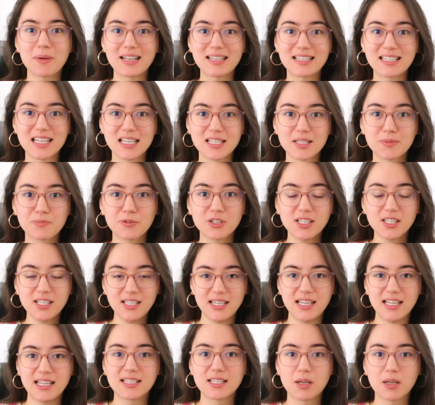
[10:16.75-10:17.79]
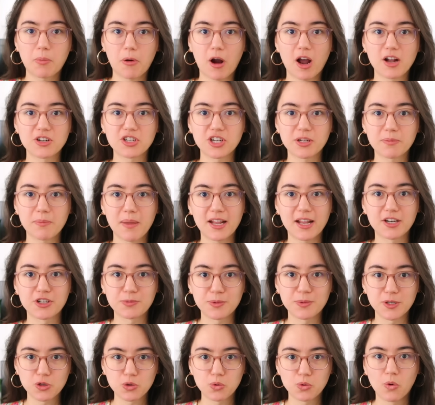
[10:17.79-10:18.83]
and desperately needs a project
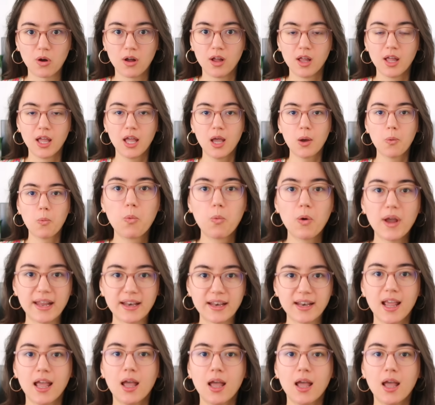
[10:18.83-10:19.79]
management tool. Win.